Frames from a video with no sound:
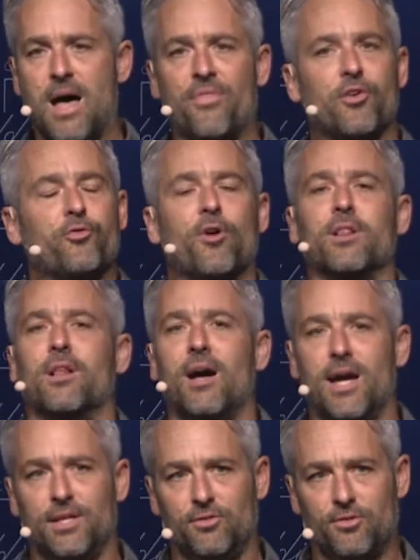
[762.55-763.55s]
Not the front
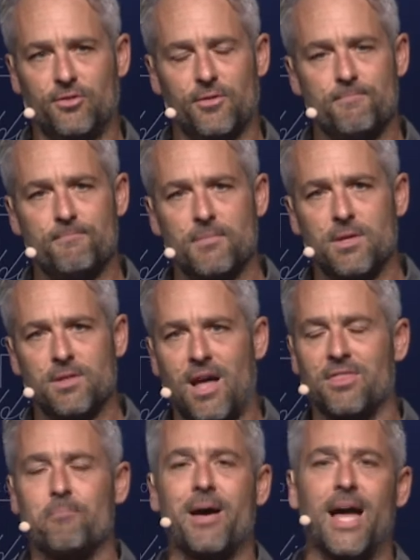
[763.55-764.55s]
lines,
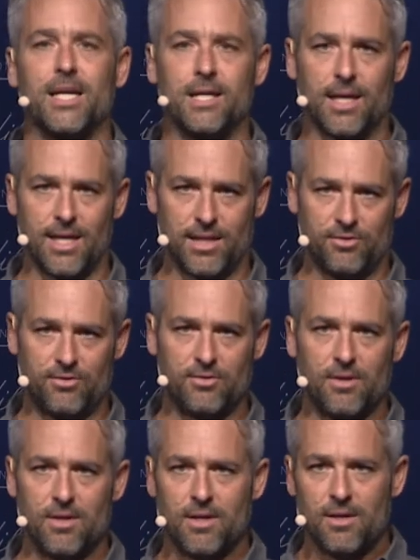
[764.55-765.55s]
not the bad
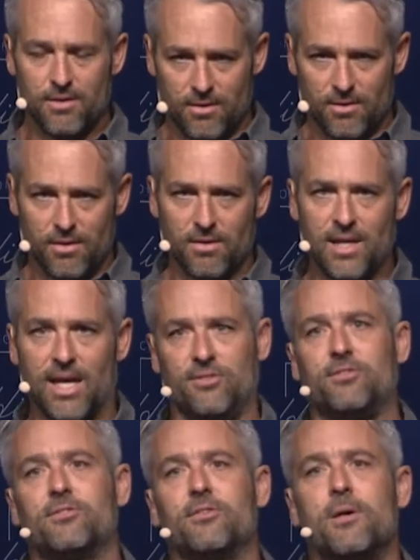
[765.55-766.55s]
guys,
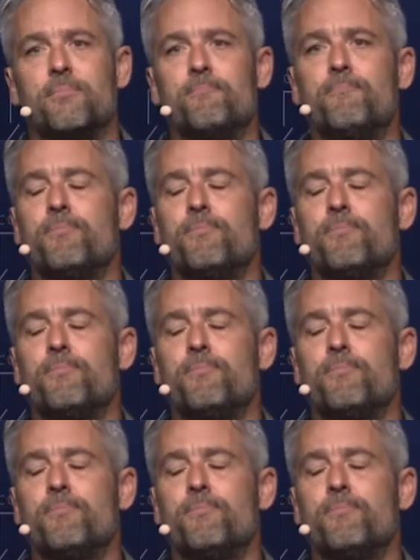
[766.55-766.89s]
this.